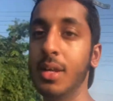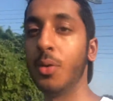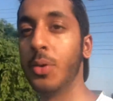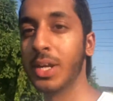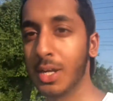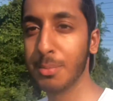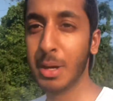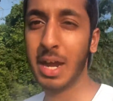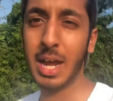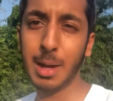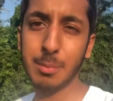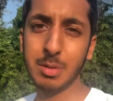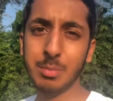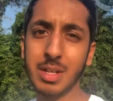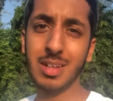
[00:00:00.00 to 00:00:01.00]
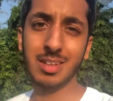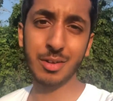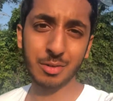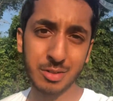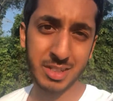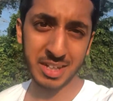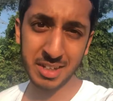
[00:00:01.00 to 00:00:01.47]
I want to get my abdomen a
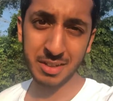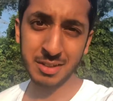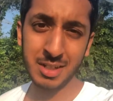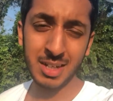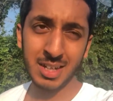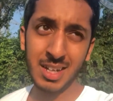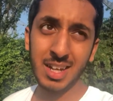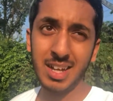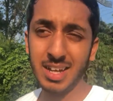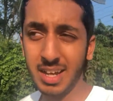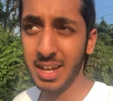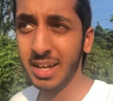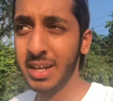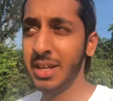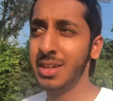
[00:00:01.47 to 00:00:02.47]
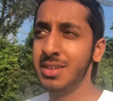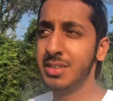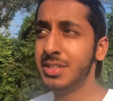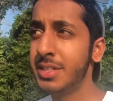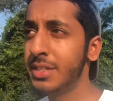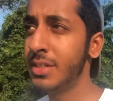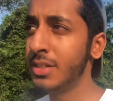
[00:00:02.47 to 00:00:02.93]
little tighter.
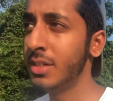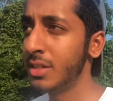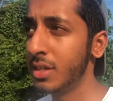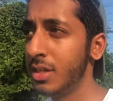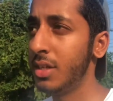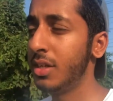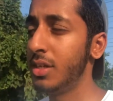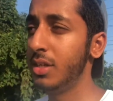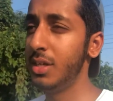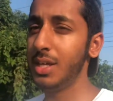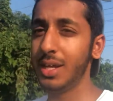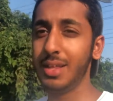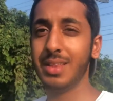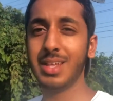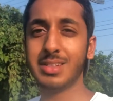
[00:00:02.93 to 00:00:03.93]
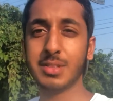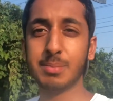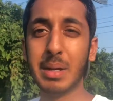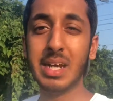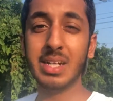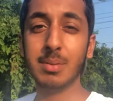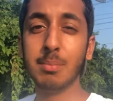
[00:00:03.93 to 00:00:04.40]
And yeah, that's
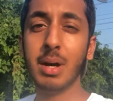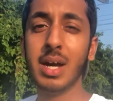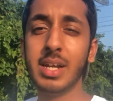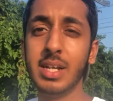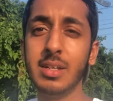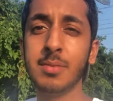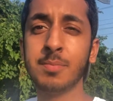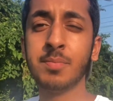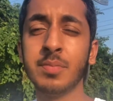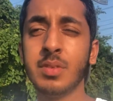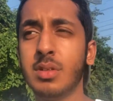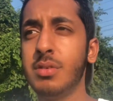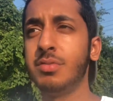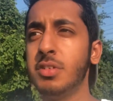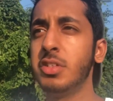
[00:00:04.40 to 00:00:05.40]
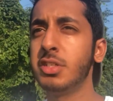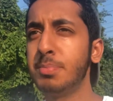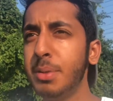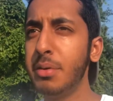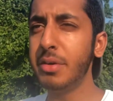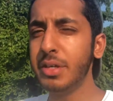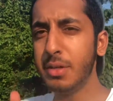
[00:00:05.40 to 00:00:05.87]
mind and body. For
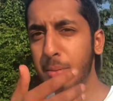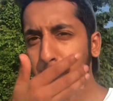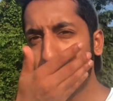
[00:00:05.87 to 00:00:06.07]
spirit,